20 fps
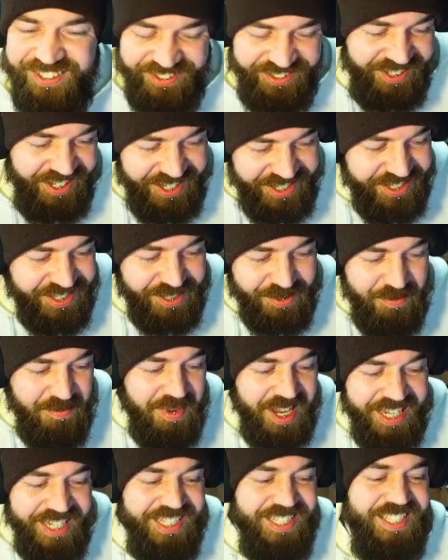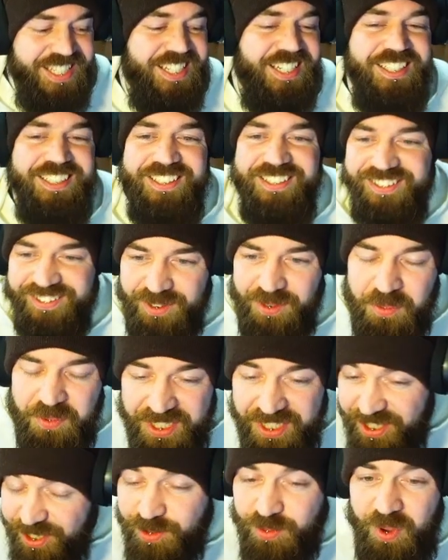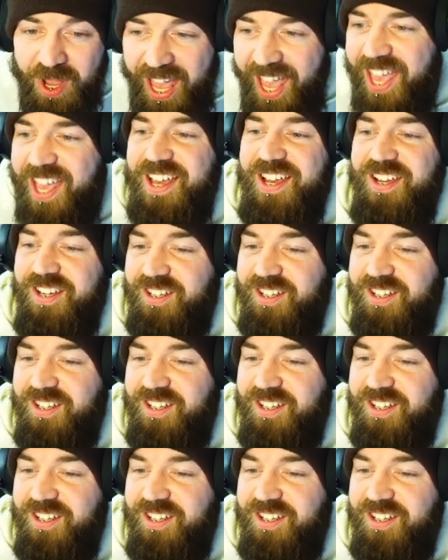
It's amazing. We swear.